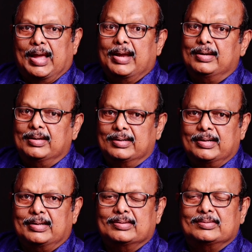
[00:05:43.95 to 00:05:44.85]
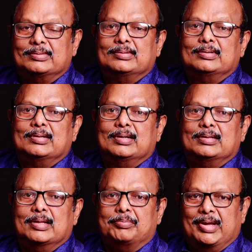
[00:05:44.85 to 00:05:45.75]
and learning
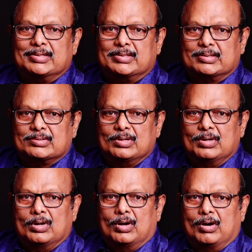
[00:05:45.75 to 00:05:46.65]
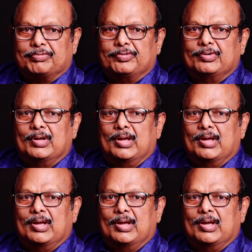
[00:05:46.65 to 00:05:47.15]
the basics of